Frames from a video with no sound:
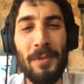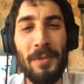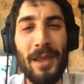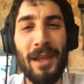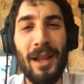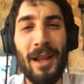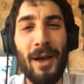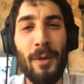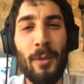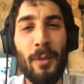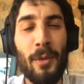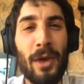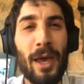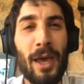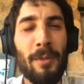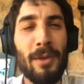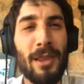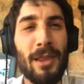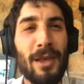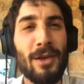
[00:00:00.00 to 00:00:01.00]
And I
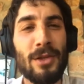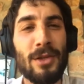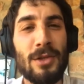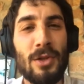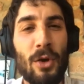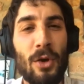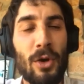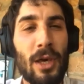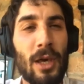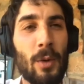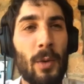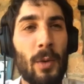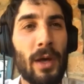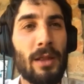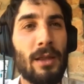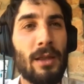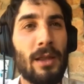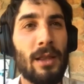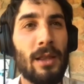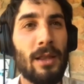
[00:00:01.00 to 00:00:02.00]
came in there soaking wet,
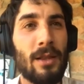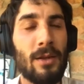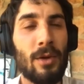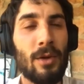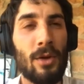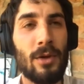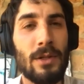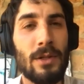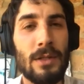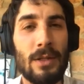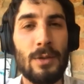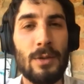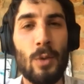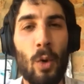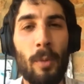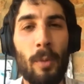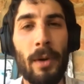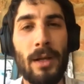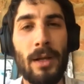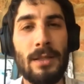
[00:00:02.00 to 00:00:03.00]
and there's a
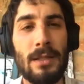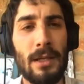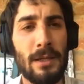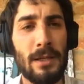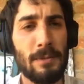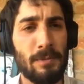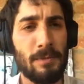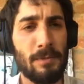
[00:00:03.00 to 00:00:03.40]
storm outside.